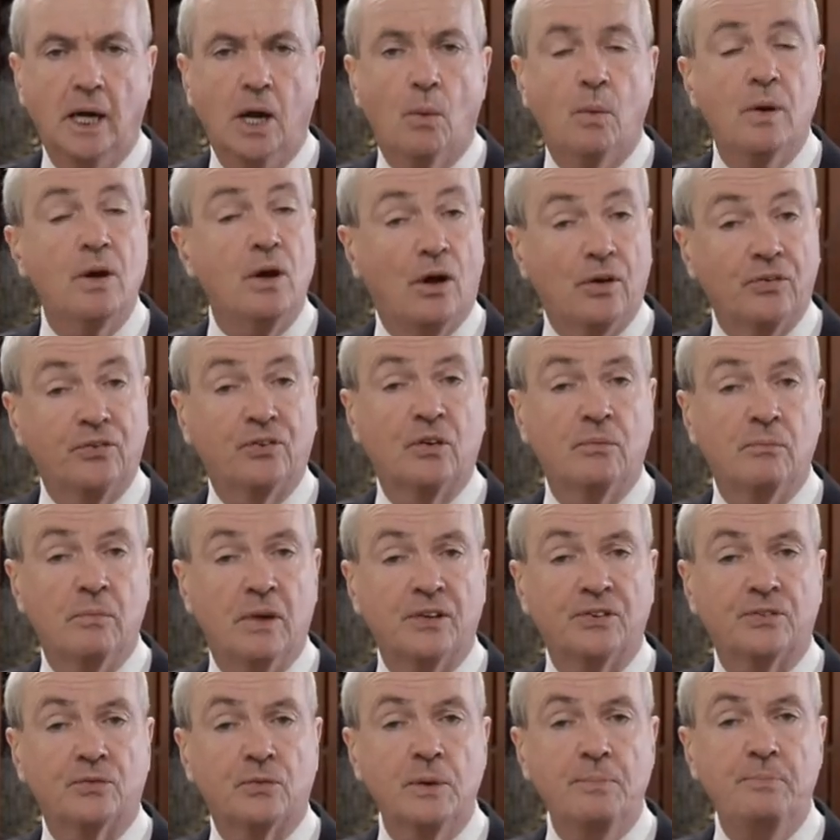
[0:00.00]
We also
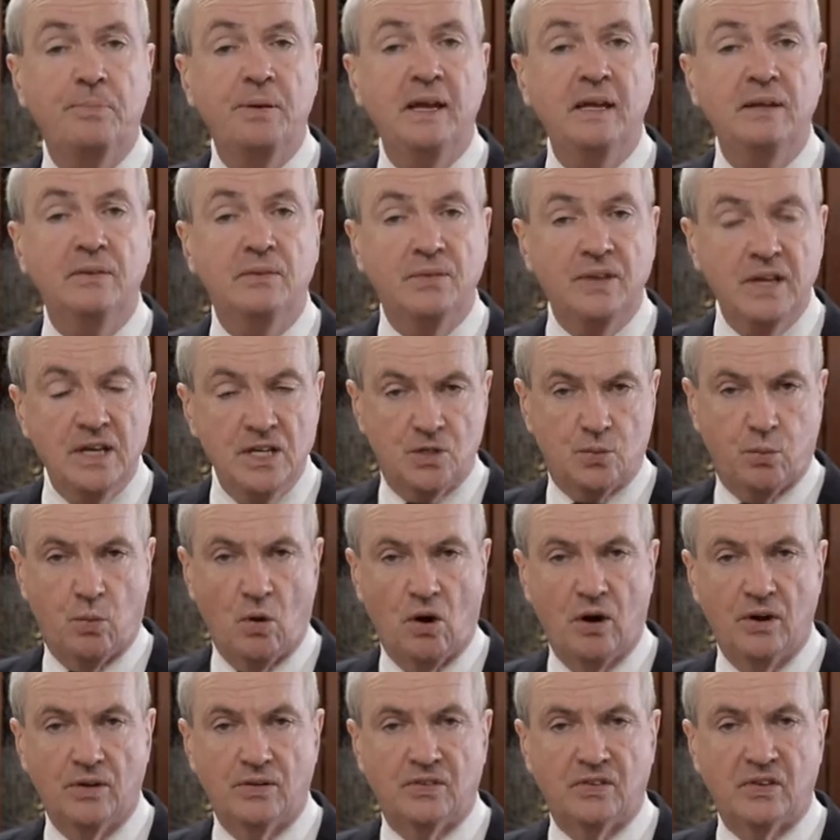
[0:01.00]
must repeat these
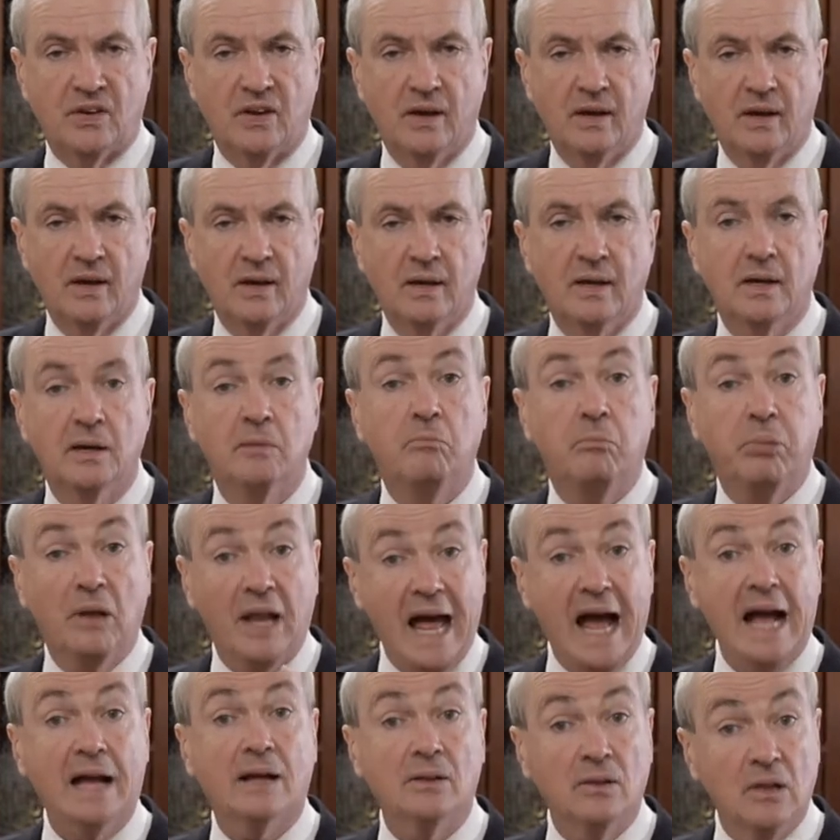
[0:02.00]
words:
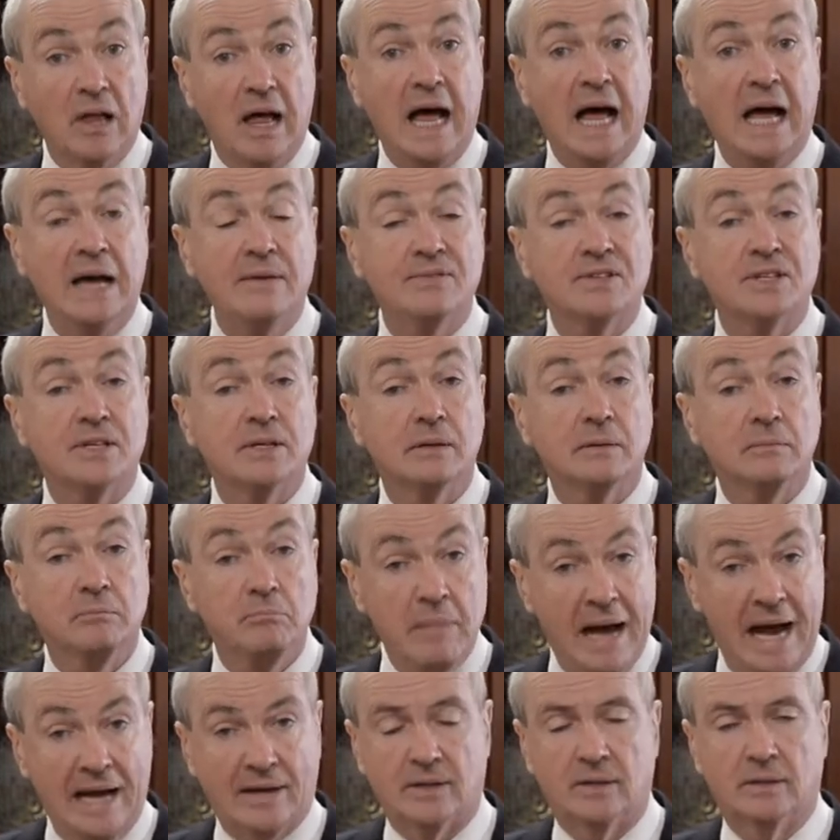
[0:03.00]
Black Lives
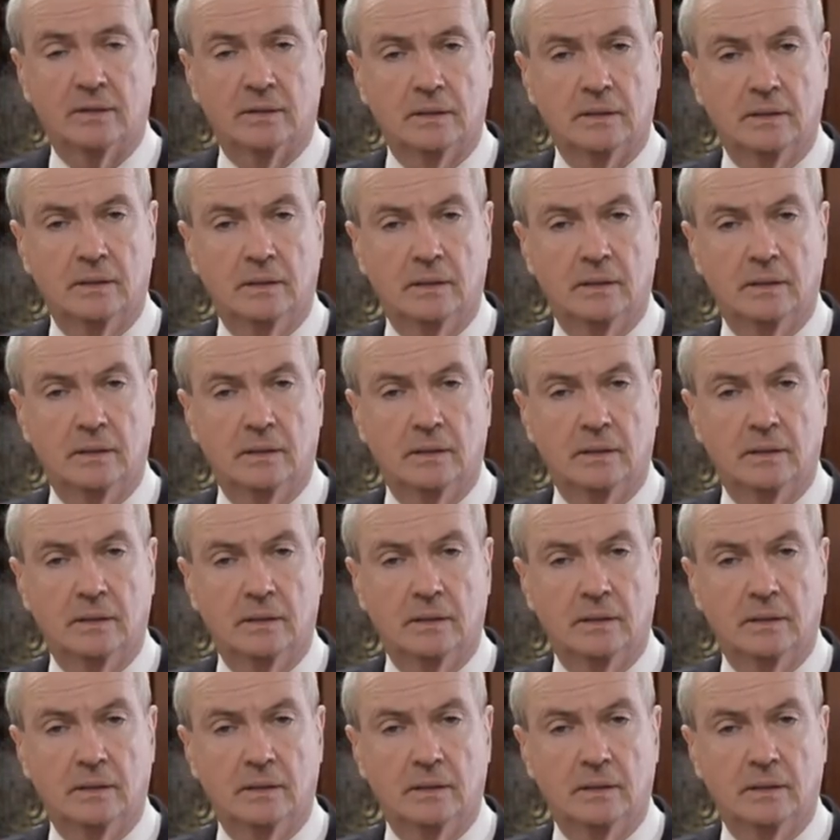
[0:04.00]
Matter.